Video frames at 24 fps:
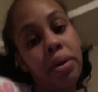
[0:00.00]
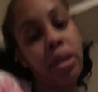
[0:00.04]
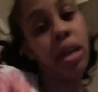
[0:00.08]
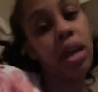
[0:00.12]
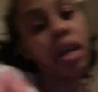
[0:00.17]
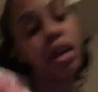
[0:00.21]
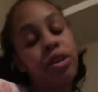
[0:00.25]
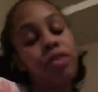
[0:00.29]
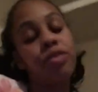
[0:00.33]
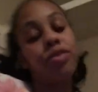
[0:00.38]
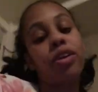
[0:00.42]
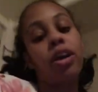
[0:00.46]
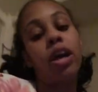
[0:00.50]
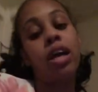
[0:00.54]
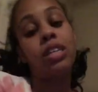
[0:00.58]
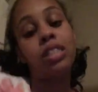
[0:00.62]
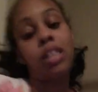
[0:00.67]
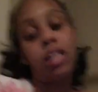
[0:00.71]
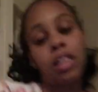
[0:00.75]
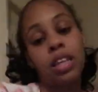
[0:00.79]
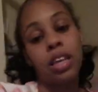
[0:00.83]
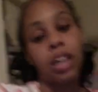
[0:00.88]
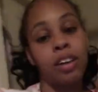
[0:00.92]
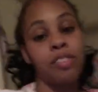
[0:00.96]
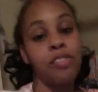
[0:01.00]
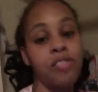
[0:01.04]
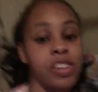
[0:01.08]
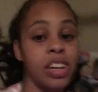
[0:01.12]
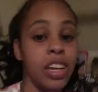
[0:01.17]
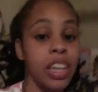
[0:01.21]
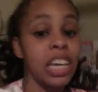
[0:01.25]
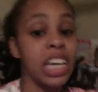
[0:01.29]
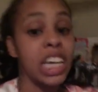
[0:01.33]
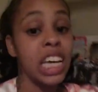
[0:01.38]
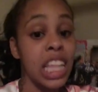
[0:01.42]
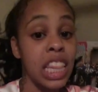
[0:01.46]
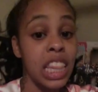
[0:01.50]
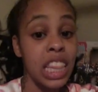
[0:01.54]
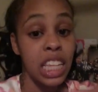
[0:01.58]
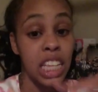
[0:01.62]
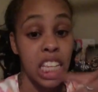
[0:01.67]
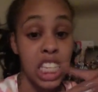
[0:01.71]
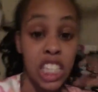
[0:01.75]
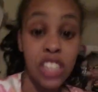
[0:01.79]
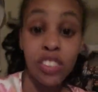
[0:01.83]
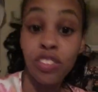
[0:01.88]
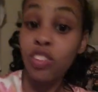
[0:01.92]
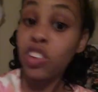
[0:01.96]
But yeah, you guys, I think I'm gonna end
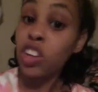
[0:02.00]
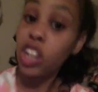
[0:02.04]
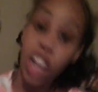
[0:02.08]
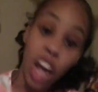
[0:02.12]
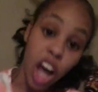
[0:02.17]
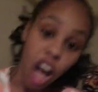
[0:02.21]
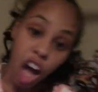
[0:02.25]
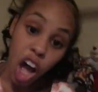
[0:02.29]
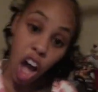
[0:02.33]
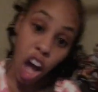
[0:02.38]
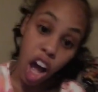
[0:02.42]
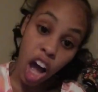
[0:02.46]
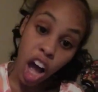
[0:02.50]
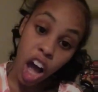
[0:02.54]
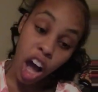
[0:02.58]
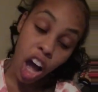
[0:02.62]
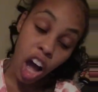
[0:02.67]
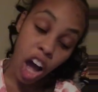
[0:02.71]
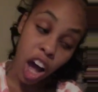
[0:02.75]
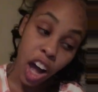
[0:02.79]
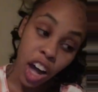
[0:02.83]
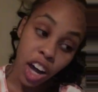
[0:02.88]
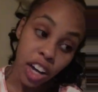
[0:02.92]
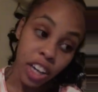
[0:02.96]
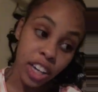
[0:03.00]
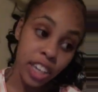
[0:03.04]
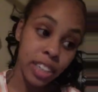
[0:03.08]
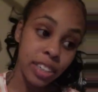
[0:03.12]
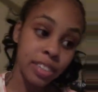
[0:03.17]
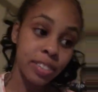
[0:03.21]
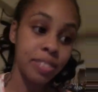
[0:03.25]
this vlog.